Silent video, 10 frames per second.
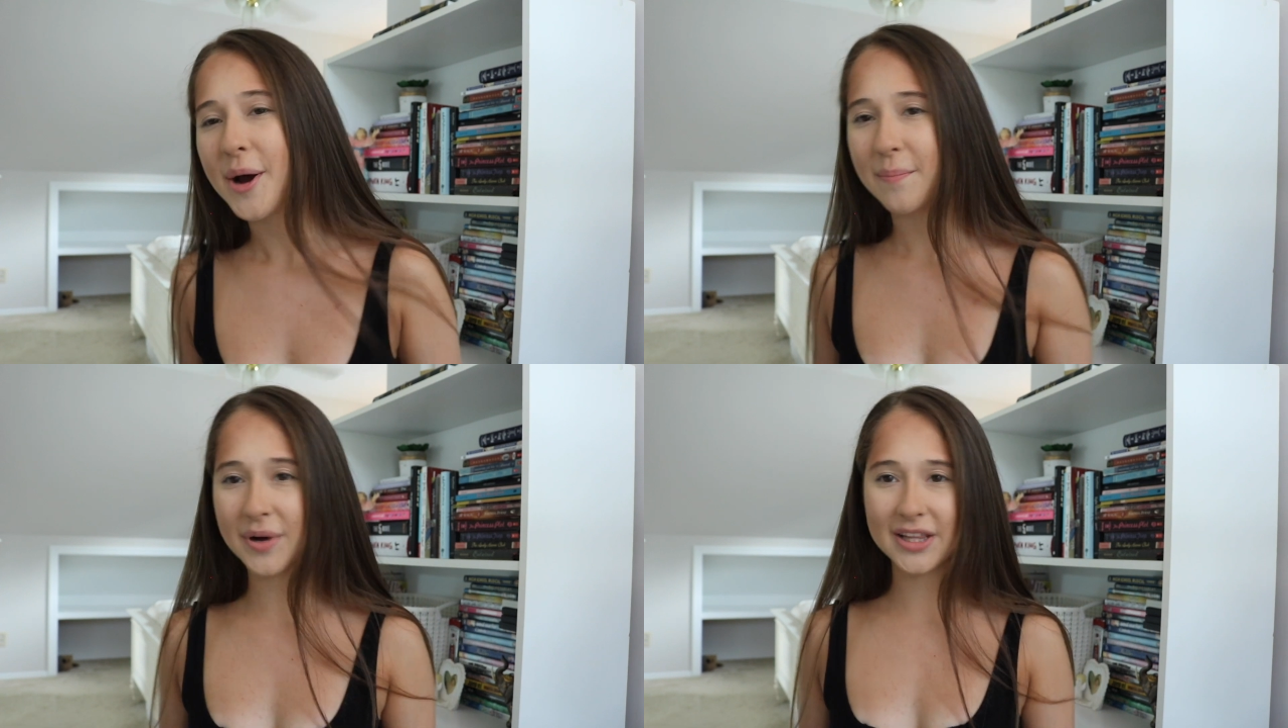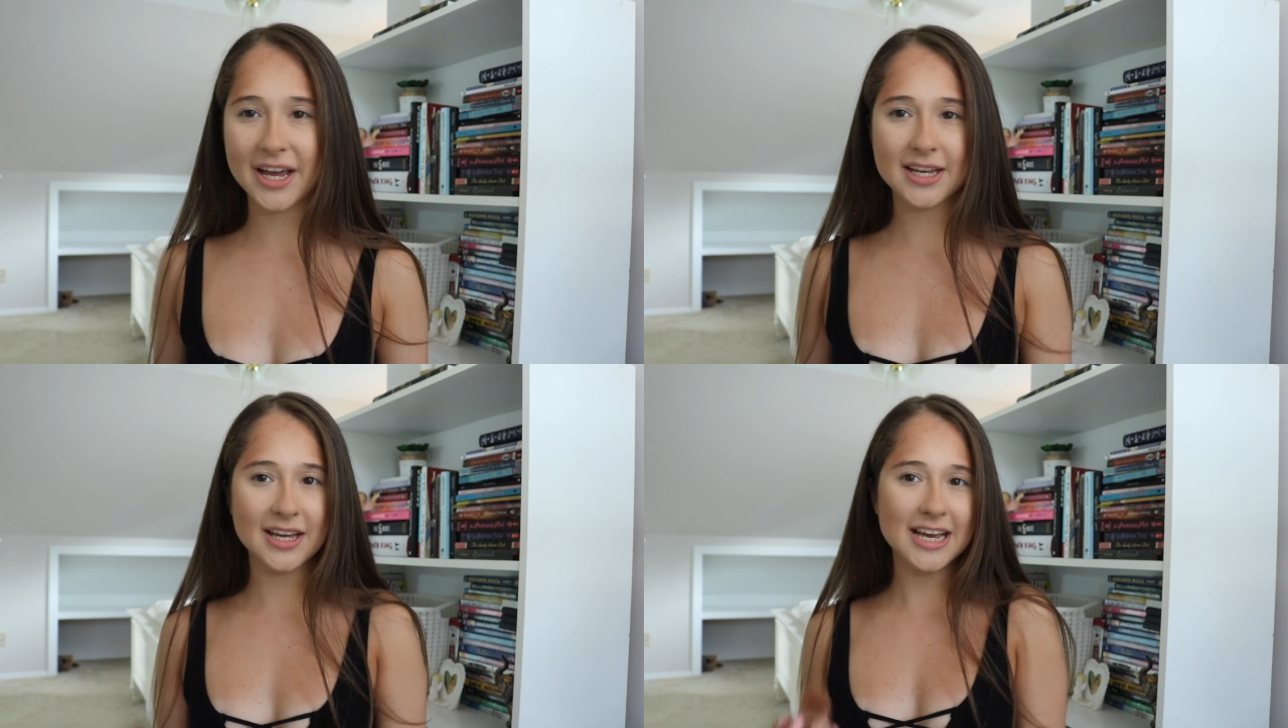But
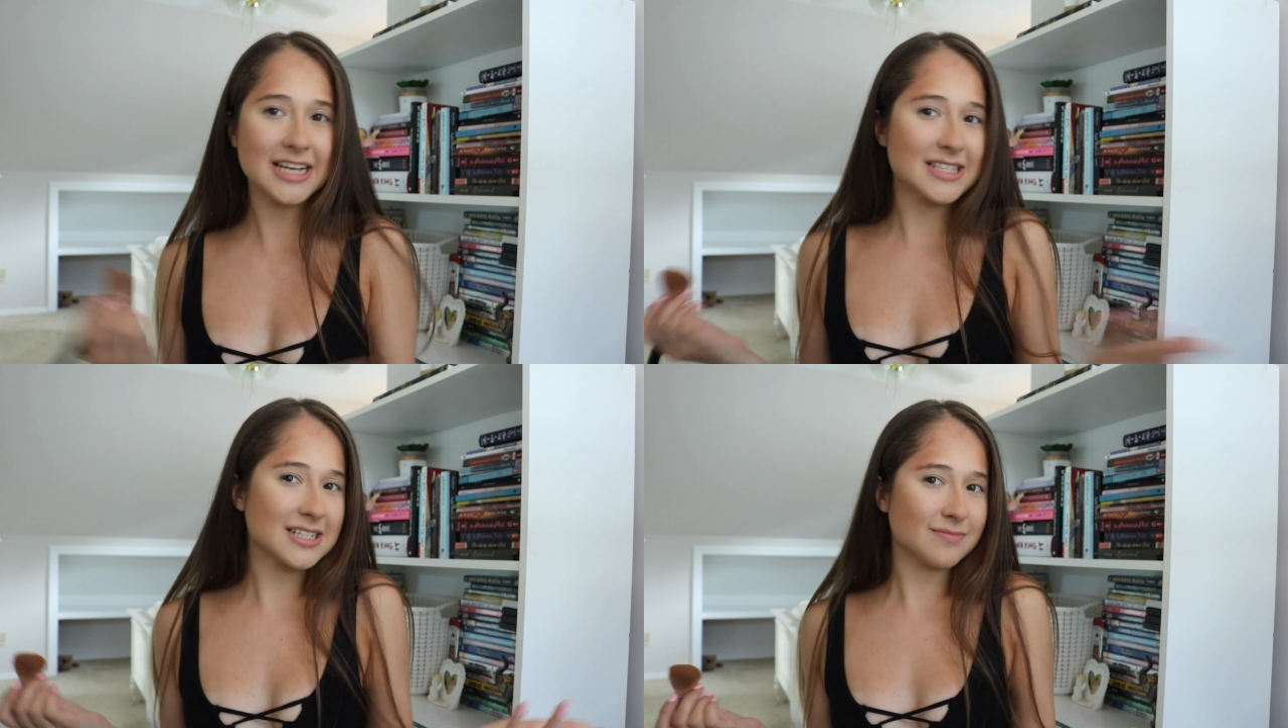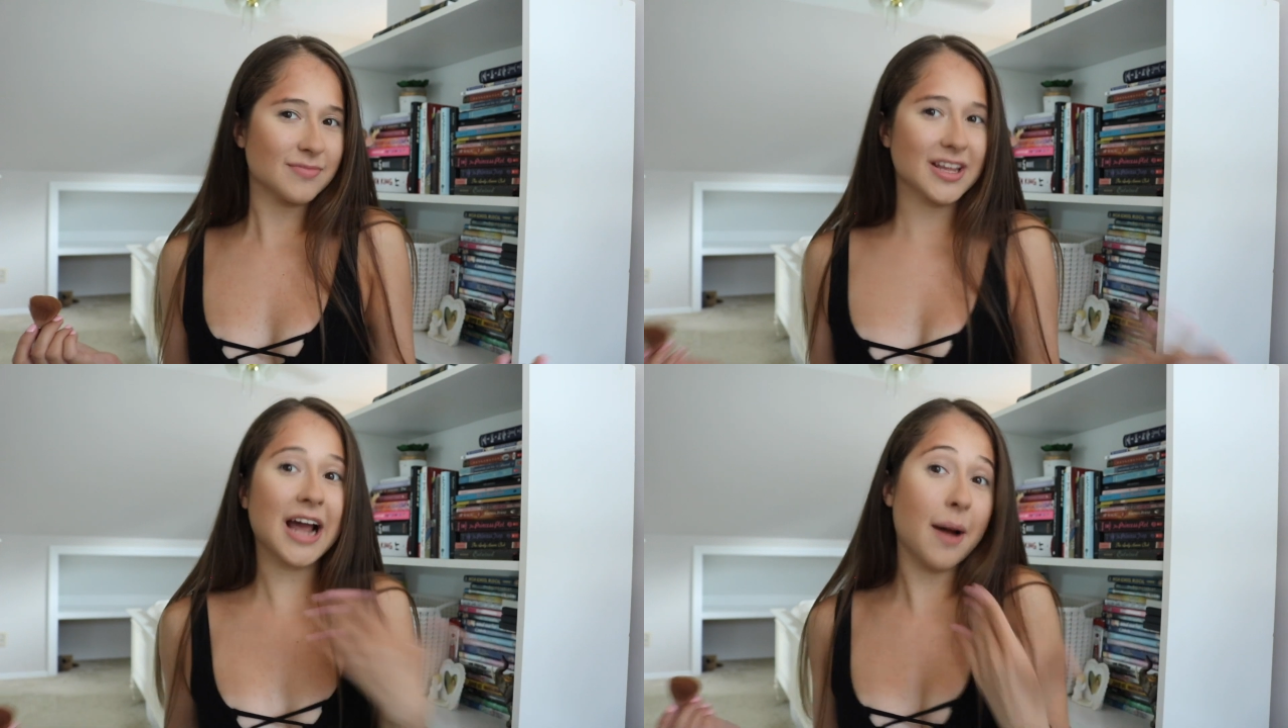like, it's
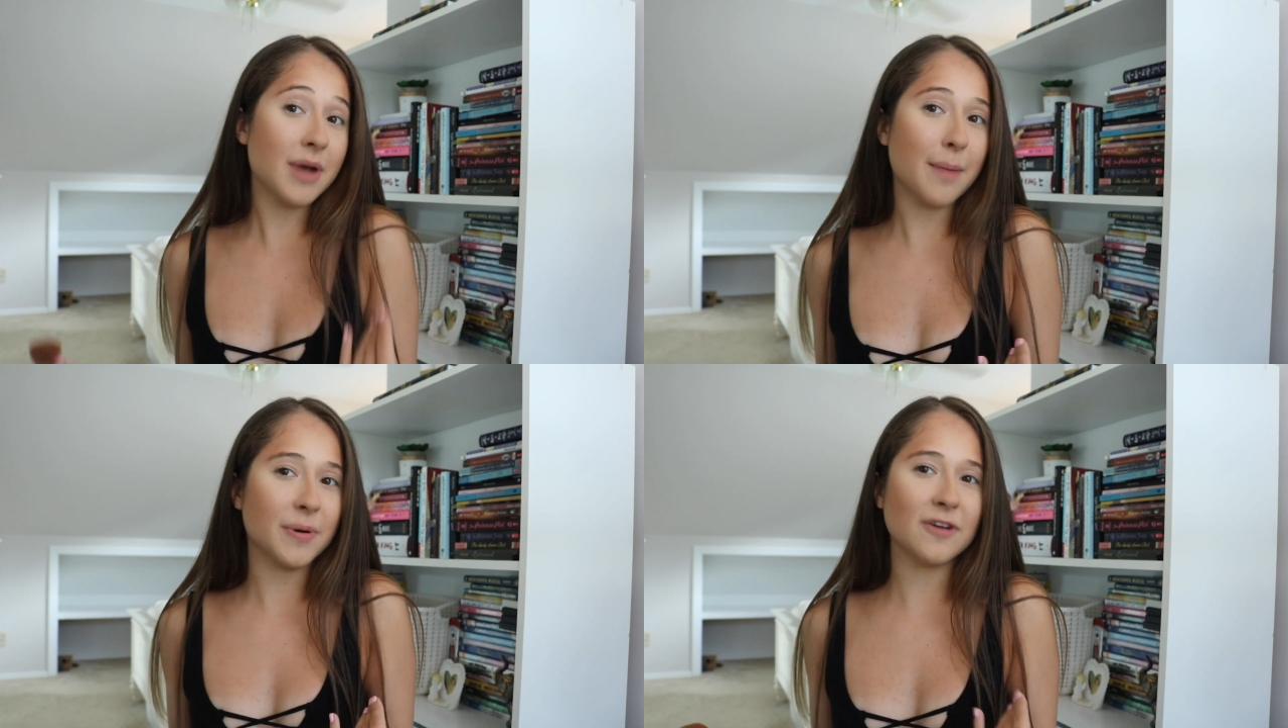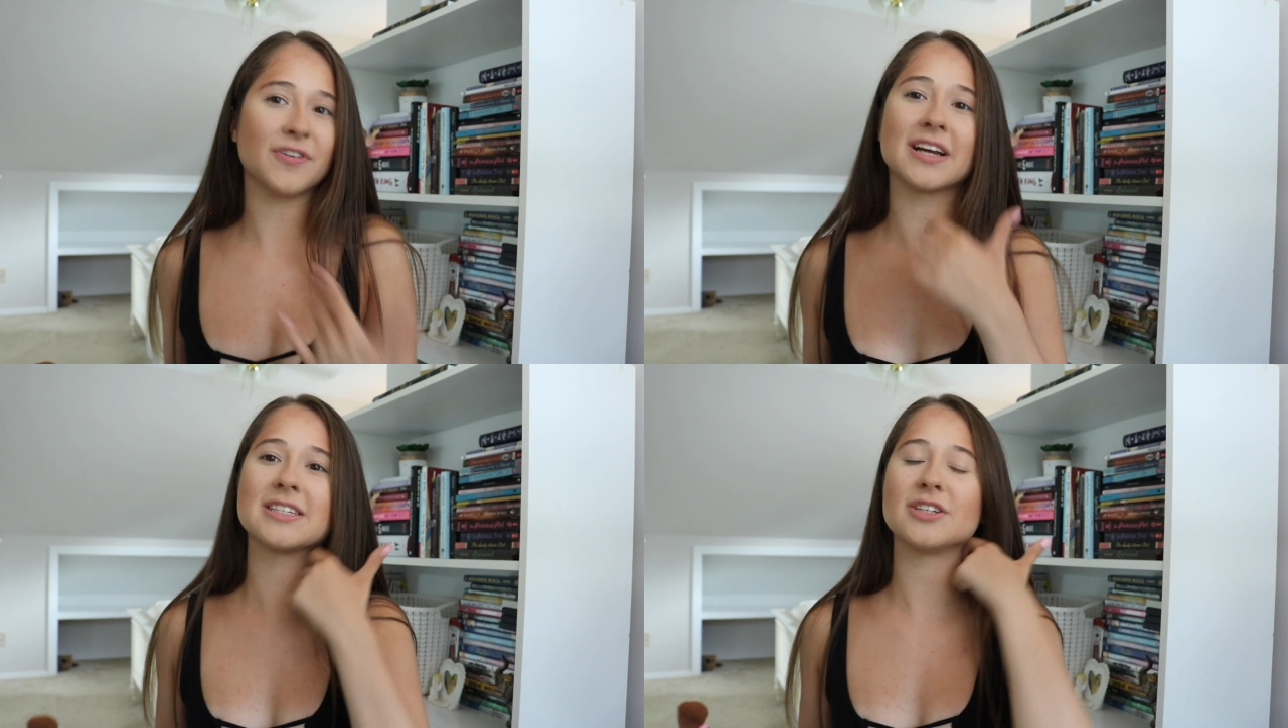like, I'm not
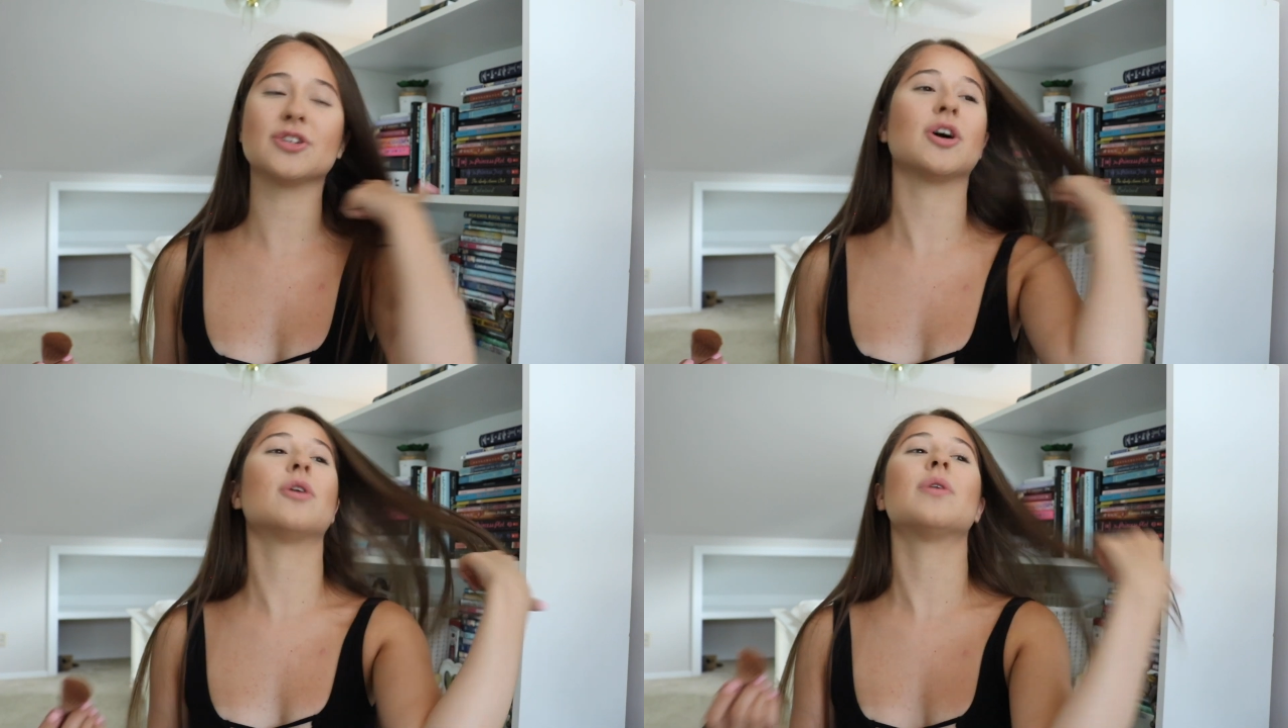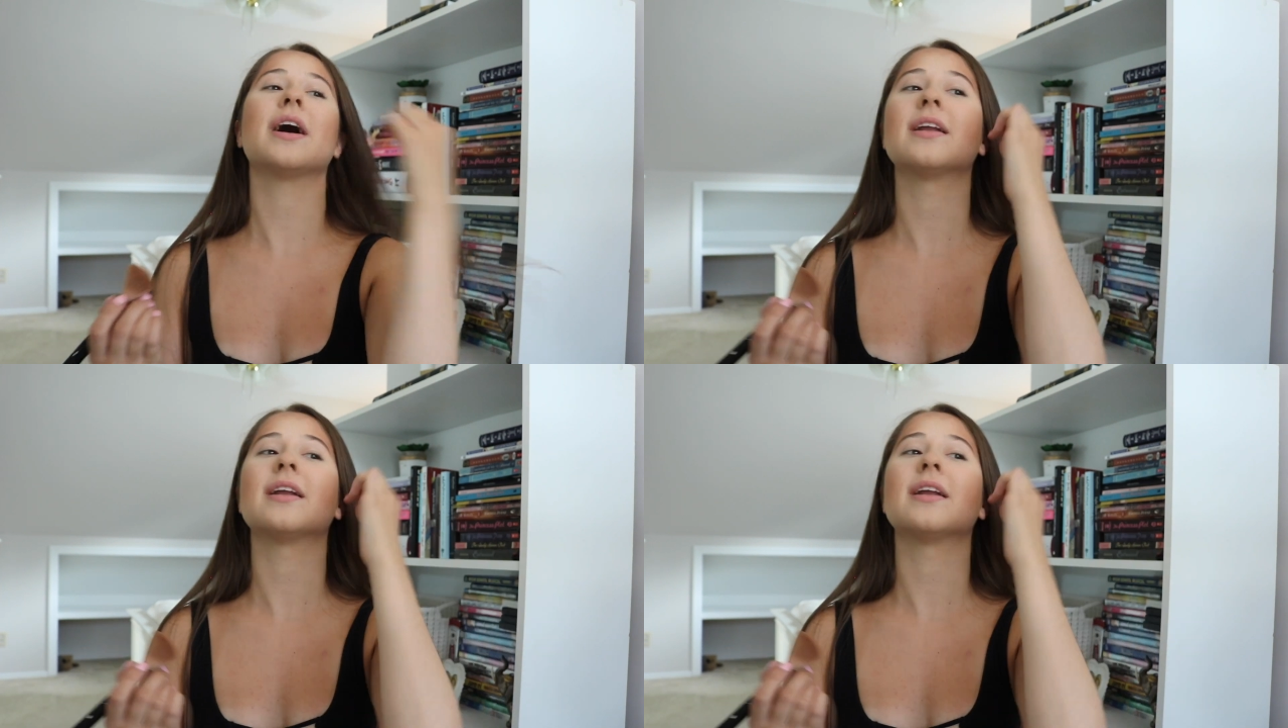perfect, and you know,